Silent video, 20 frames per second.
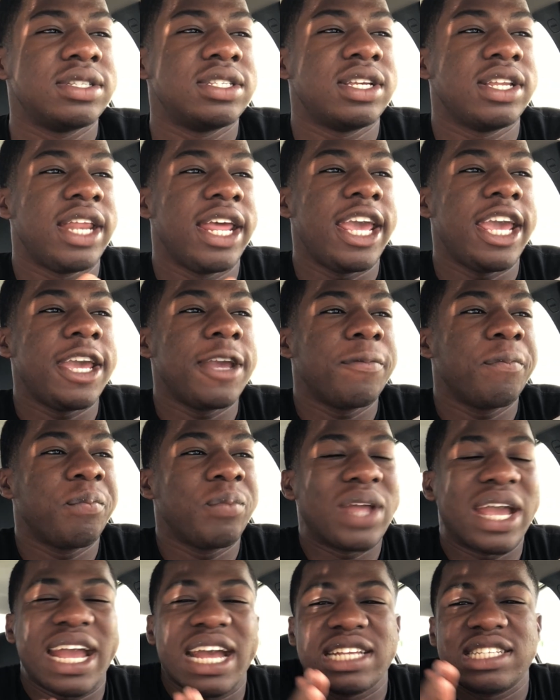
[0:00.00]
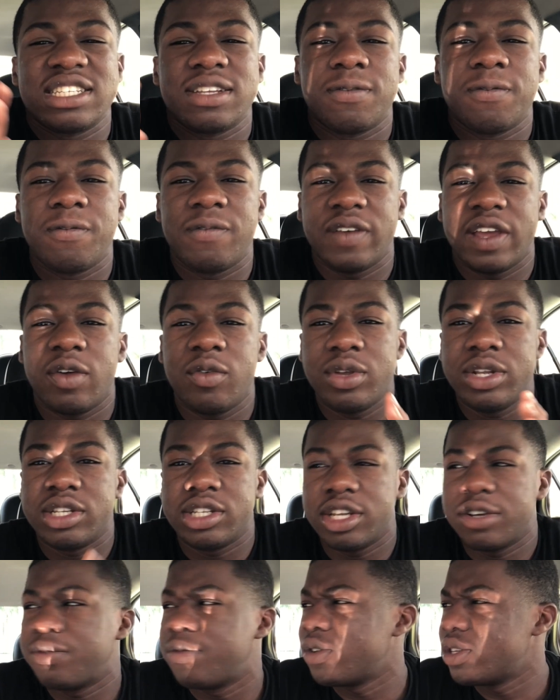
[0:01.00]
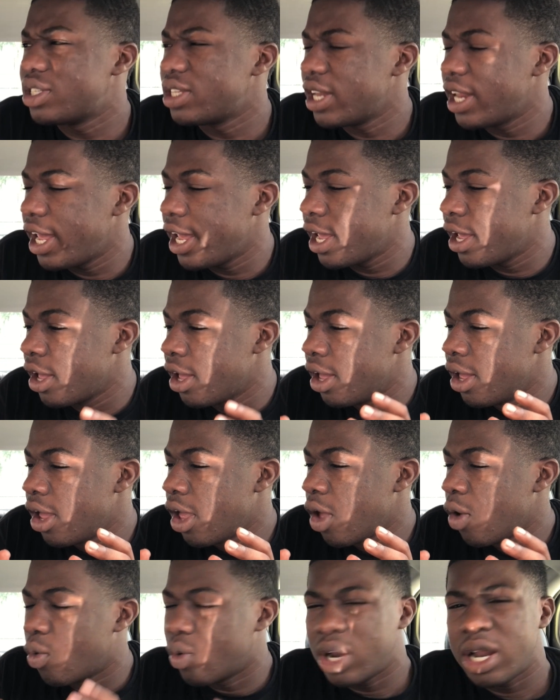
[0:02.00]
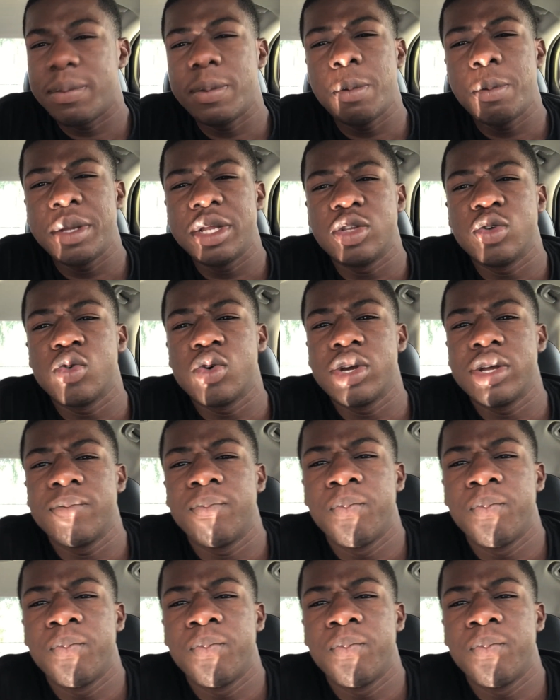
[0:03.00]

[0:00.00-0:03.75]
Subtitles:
Today, I got something very different. Today, what I'm going to be doing